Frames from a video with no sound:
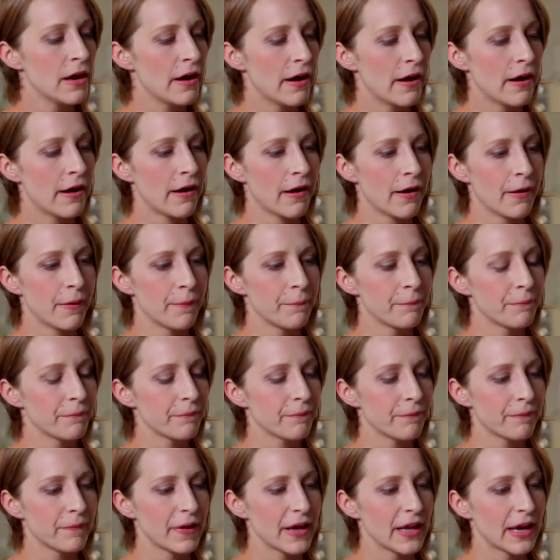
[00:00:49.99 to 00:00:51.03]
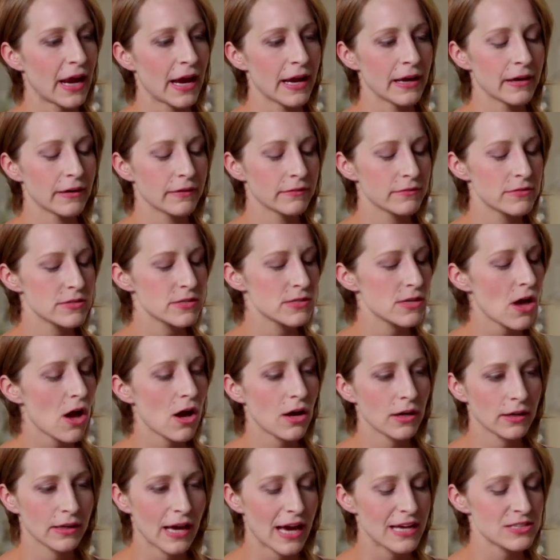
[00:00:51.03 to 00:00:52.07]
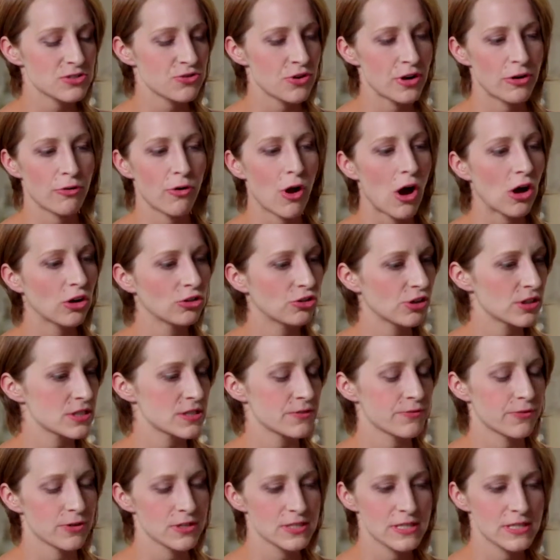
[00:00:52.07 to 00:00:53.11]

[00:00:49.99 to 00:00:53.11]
and I saw gastroenterologists for